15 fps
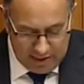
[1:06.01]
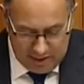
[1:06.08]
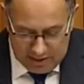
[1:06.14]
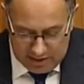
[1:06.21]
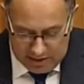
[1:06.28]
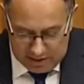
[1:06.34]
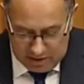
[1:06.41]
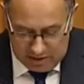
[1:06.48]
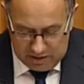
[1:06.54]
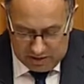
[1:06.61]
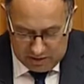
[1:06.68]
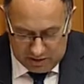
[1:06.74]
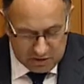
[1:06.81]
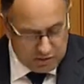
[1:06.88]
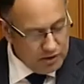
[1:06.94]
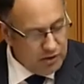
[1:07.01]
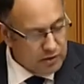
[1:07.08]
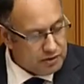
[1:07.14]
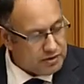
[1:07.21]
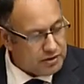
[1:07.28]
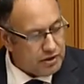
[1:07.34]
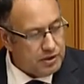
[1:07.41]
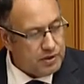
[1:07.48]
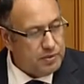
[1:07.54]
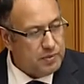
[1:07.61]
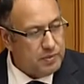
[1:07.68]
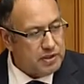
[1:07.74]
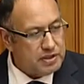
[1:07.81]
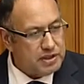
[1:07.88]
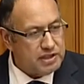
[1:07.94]
And I, also
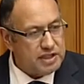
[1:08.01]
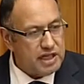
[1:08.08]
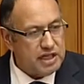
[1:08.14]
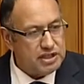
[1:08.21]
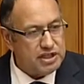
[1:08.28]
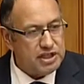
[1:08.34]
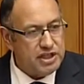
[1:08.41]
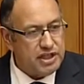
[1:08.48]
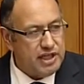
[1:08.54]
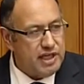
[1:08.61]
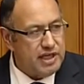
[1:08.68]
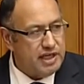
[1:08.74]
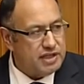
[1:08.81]
want to touch again,